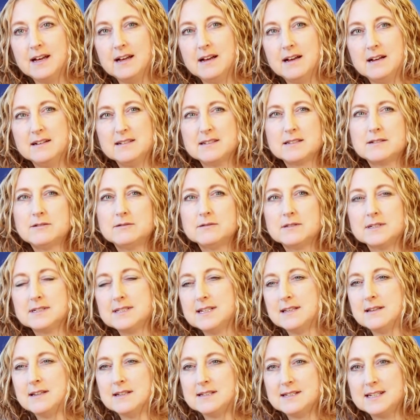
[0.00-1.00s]
uh, it's called
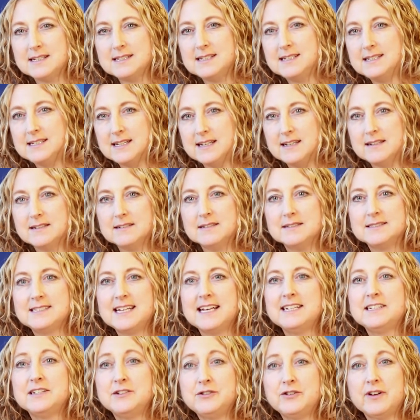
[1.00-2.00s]
the, the City Deal
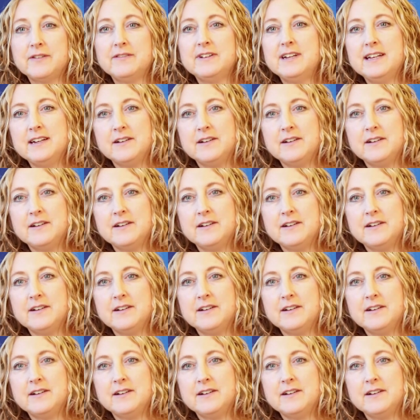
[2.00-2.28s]
Data Driven